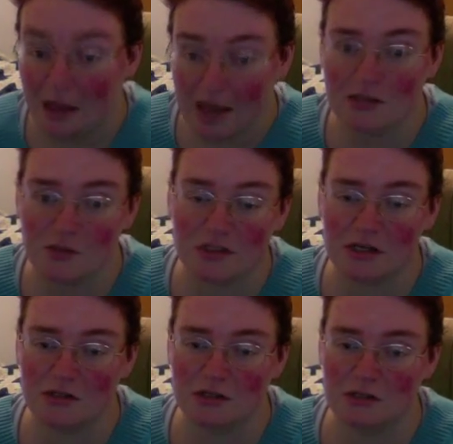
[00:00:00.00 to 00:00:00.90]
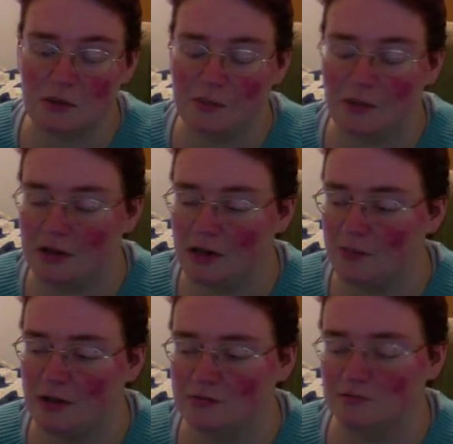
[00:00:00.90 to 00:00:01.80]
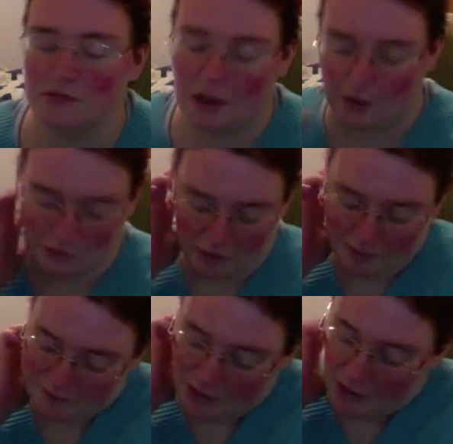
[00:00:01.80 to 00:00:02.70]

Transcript: hence the reason I use it as my pen name and the character name.